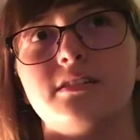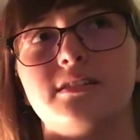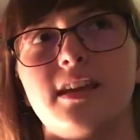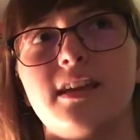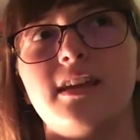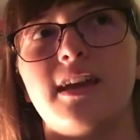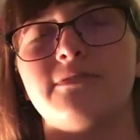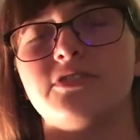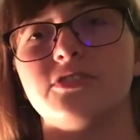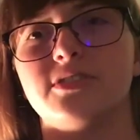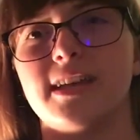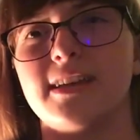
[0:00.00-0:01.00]
Day
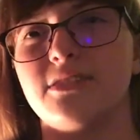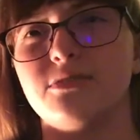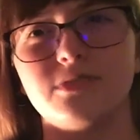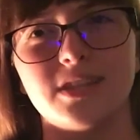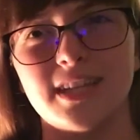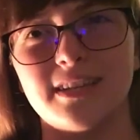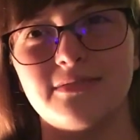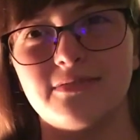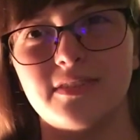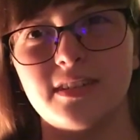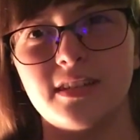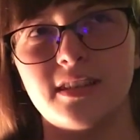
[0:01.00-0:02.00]
after day, you
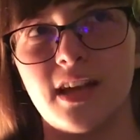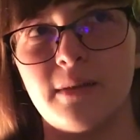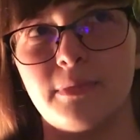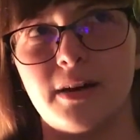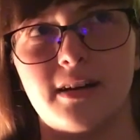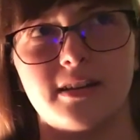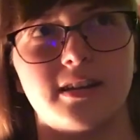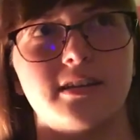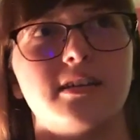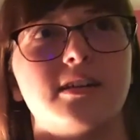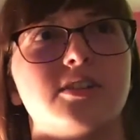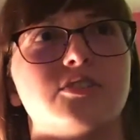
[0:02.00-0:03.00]
live in that body,
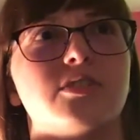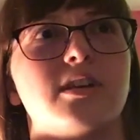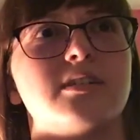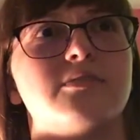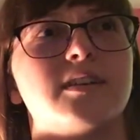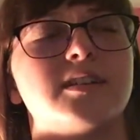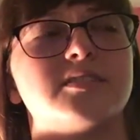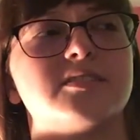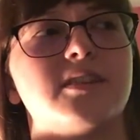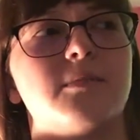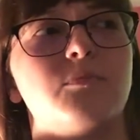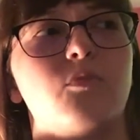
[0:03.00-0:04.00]
trying to find
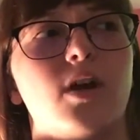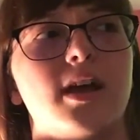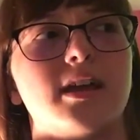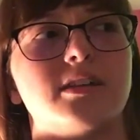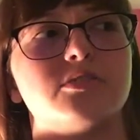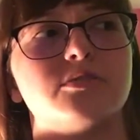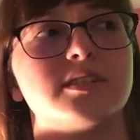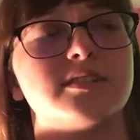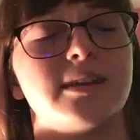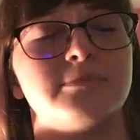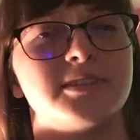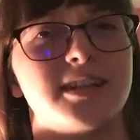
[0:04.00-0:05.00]
some way to
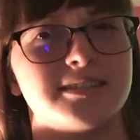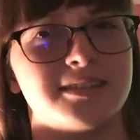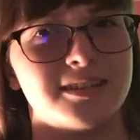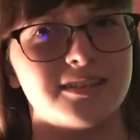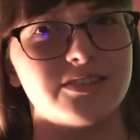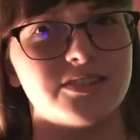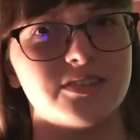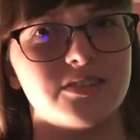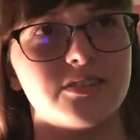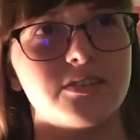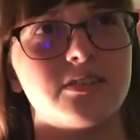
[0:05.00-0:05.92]
accept it as it is.